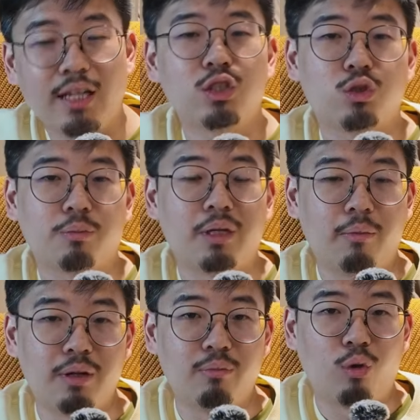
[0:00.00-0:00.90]
tends to be
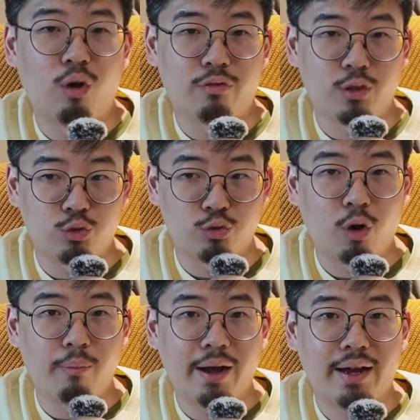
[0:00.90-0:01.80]
a bit more of a
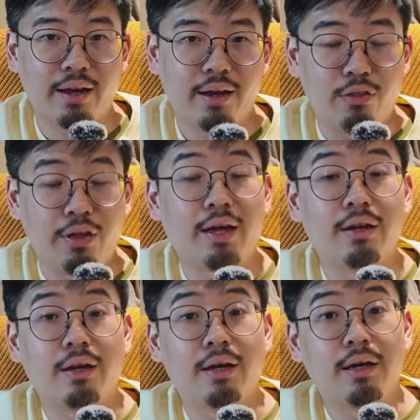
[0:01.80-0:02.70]
drawback
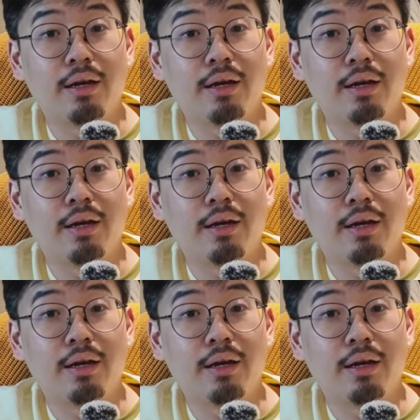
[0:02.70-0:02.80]
than